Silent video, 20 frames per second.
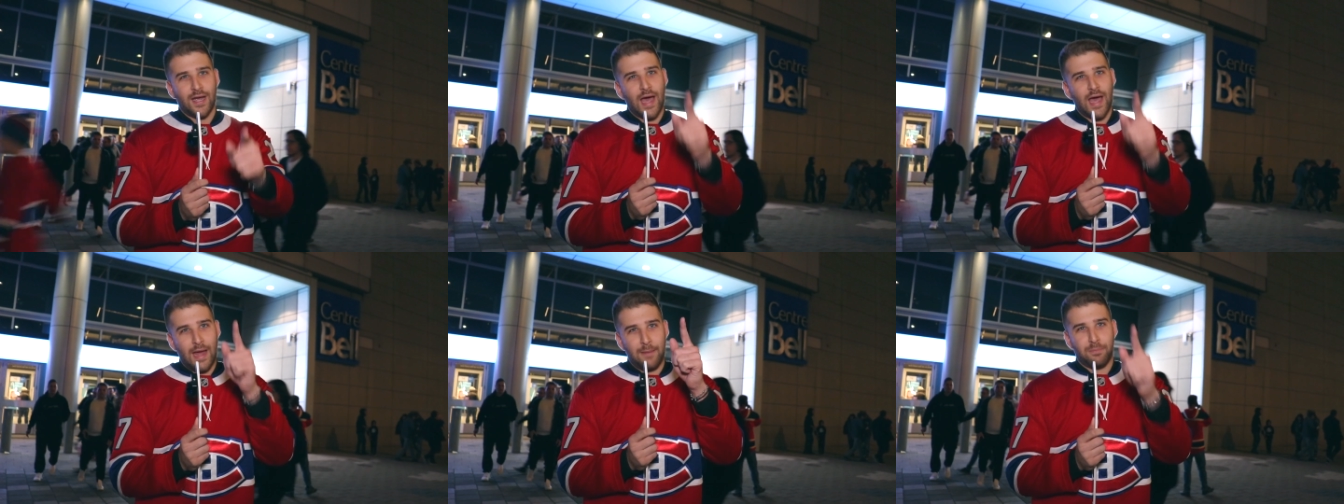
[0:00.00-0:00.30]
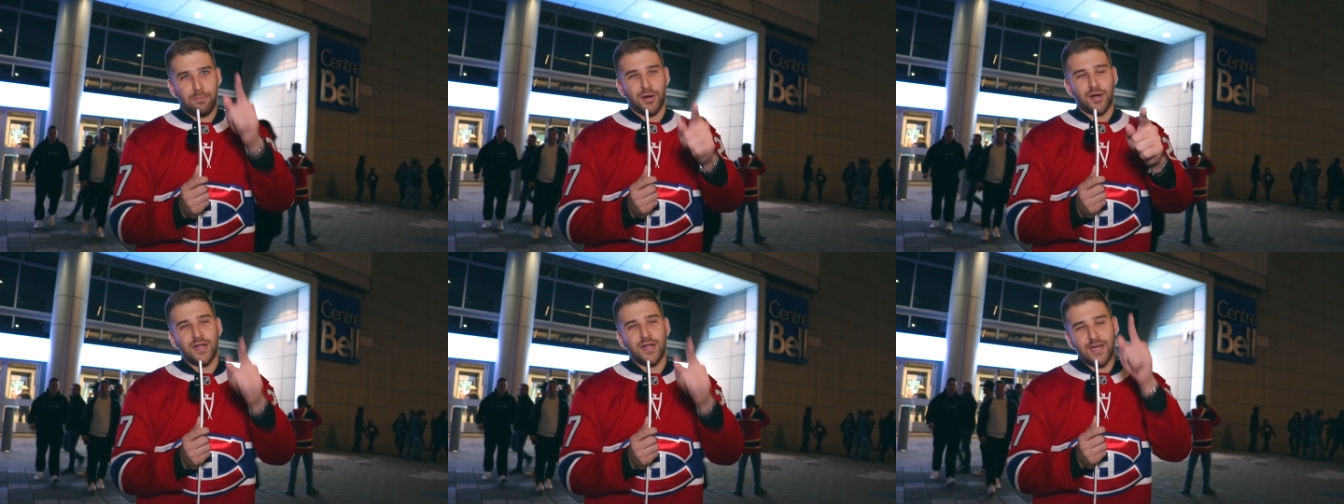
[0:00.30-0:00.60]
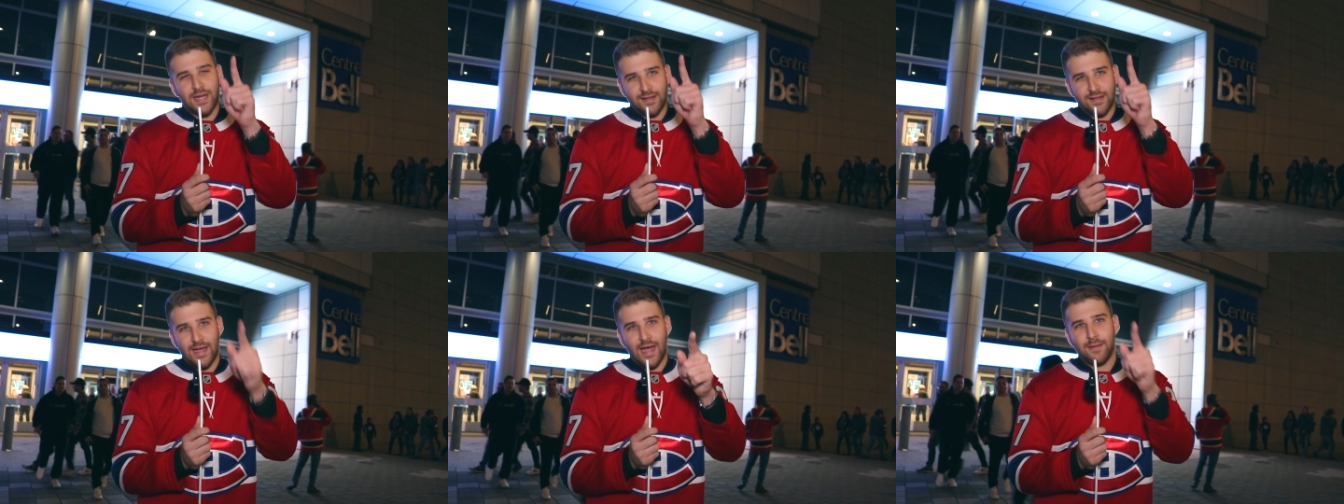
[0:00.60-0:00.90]
and put
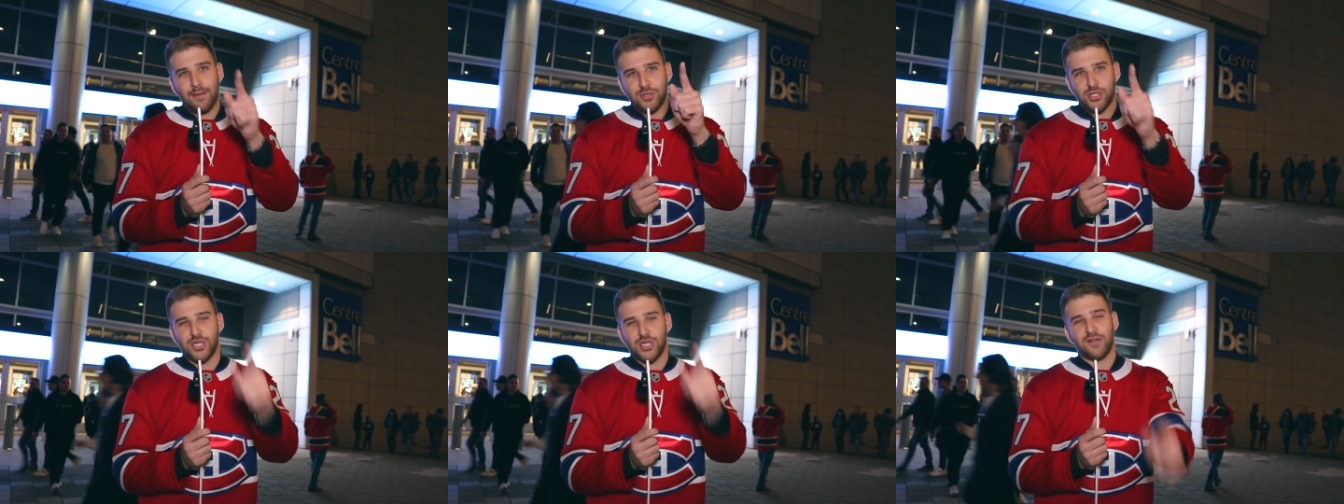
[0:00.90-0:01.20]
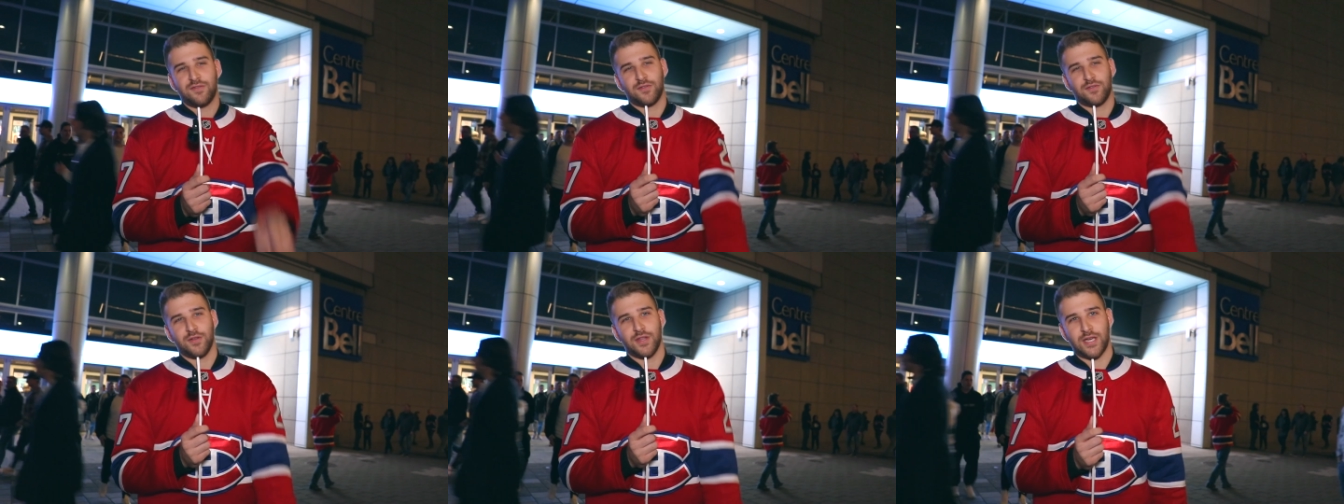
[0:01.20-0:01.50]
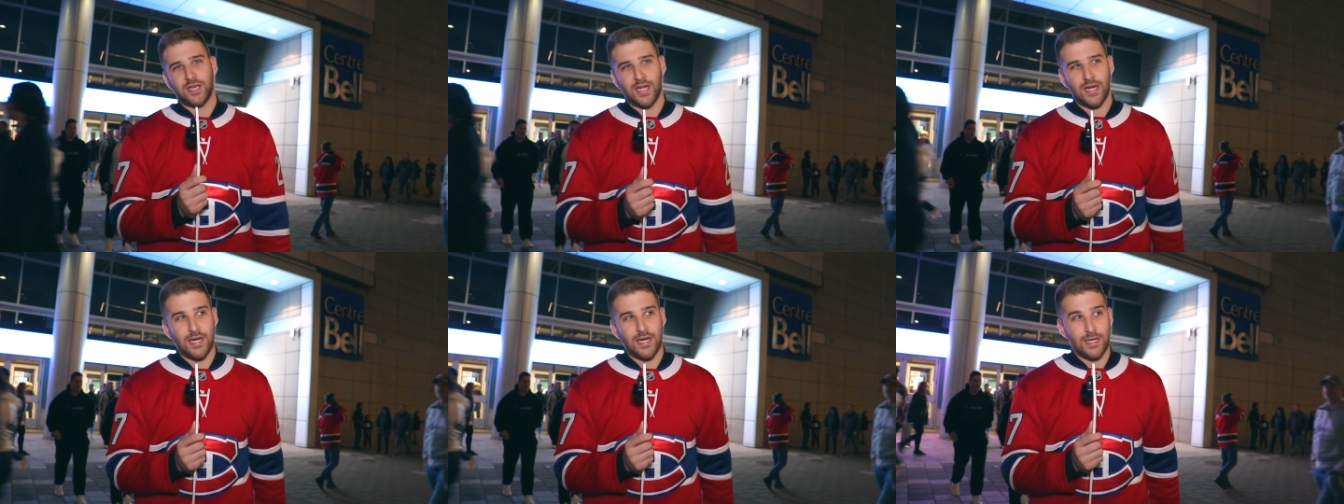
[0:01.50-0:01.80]
in a damn shift for the
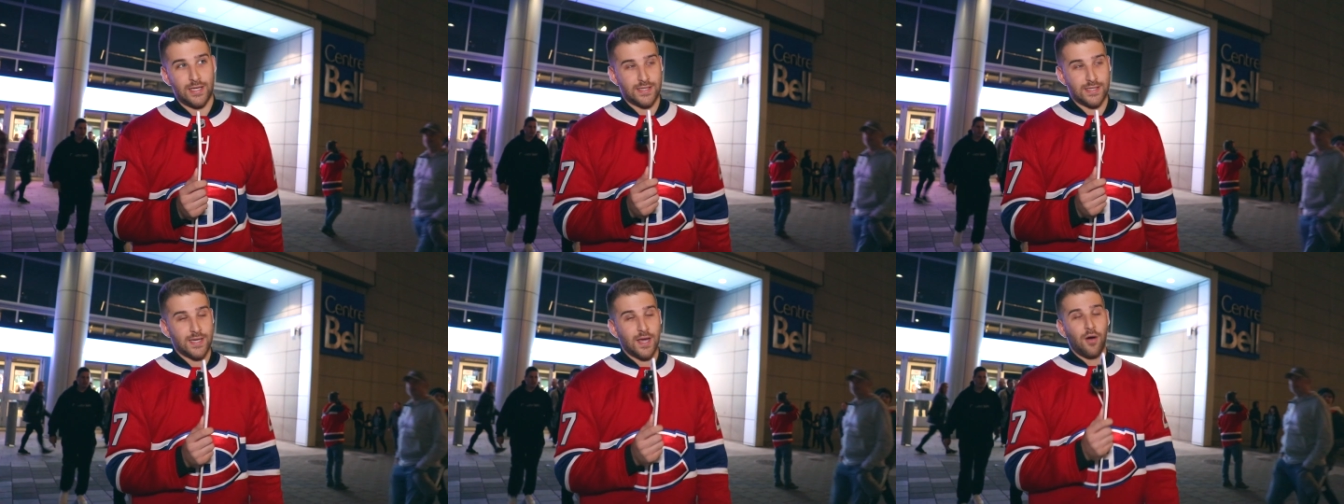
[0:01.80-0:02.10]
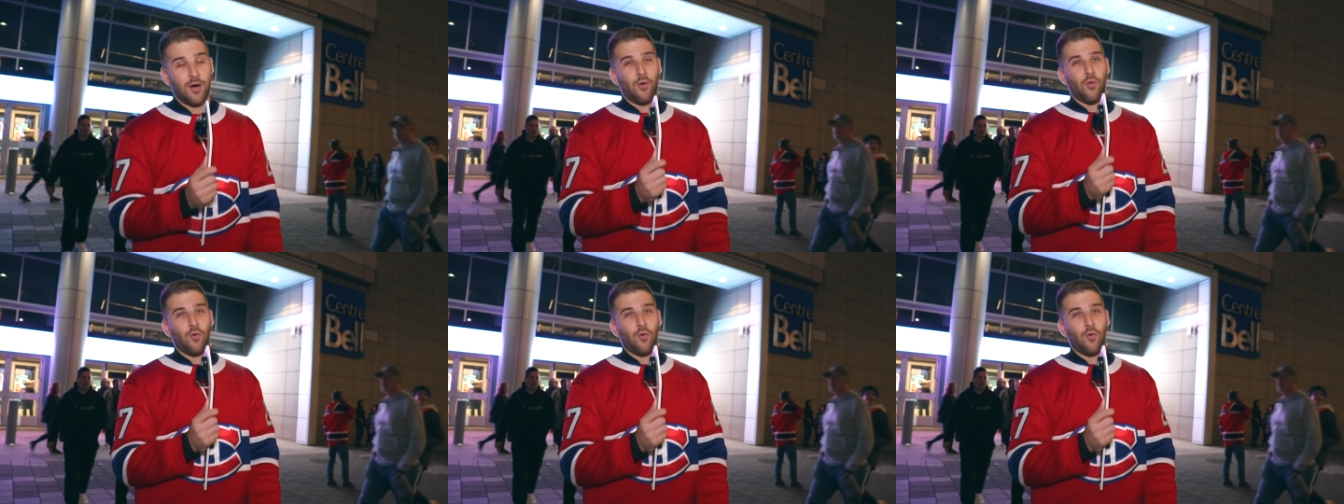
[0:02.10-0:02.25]
Canadiens.